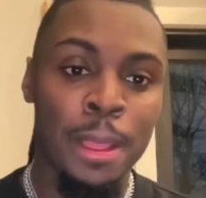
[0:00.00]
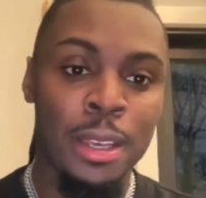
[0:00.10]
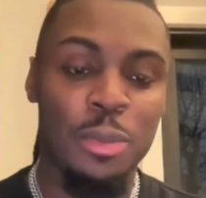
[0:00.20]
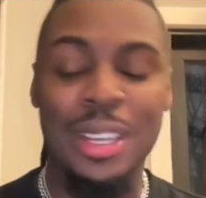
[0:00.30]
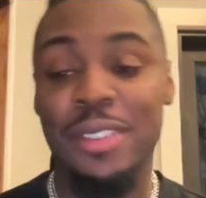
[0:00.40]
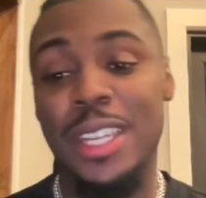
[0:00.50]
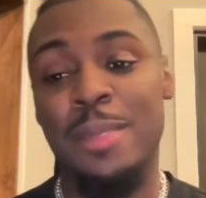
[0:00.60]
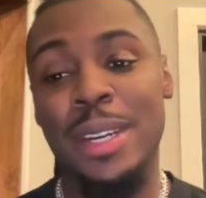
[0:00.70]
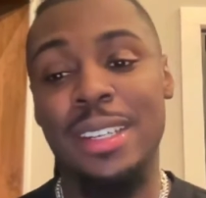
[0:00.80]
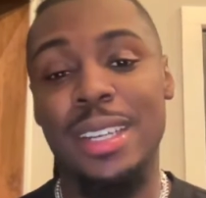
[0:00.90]
Speaking of 10
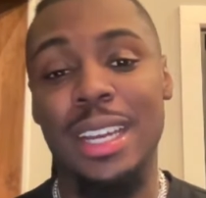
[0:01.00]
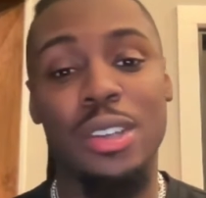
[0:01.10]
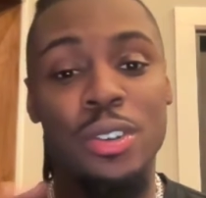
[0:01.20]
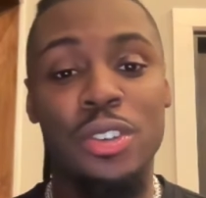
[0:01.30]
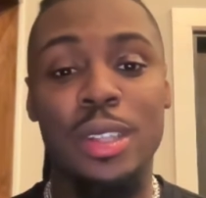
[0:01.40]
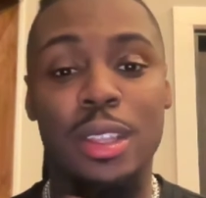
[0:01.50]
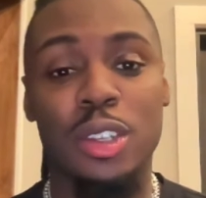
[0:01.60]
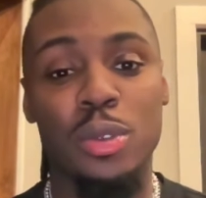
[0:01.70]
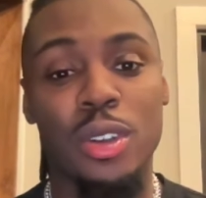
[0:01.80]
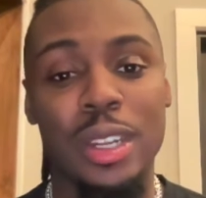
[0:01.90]
minutes, I told you that this
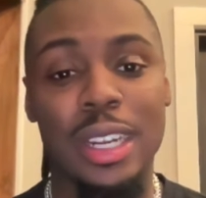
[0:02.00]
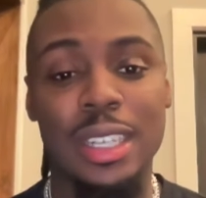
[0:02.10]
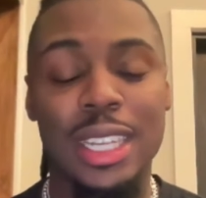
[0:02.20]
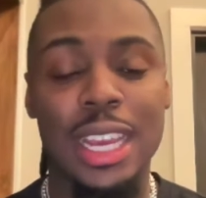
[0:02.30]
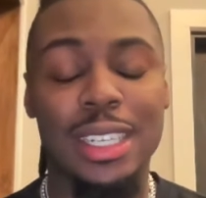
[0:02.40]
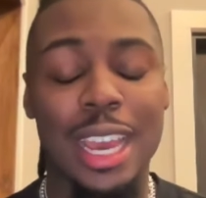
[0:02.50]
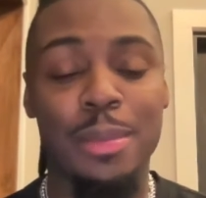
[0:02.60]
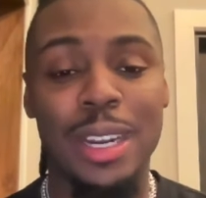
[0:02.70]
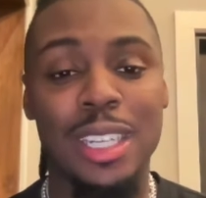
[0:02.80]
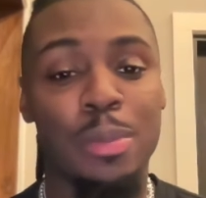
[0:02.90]
was only going to take 10
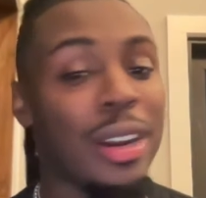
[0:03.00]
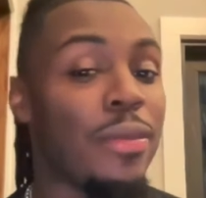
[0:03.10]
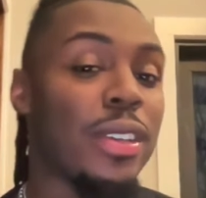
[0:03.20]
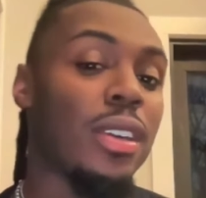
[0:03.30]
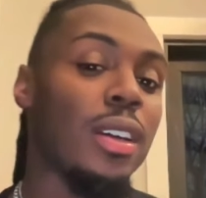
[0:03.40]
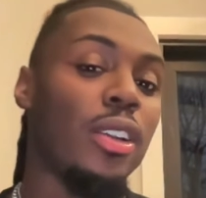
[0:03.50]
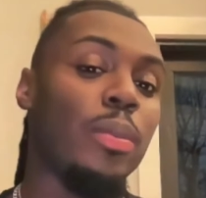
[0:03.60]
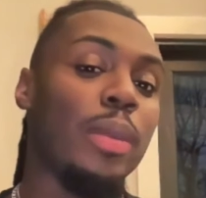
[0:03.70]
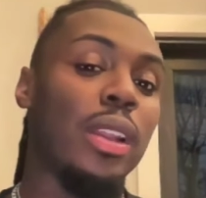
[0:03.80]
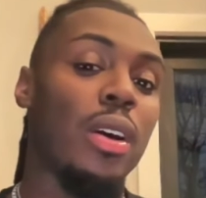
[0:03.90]
minutes, but if it took a little
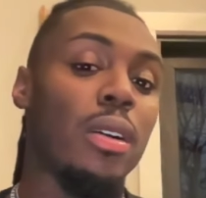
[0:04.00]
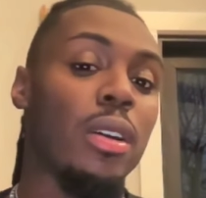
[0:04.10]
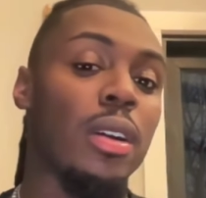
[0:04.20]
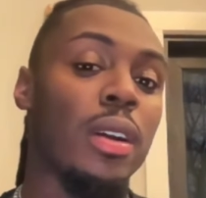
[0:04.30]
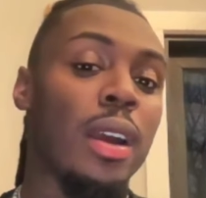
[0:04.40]
bit longer,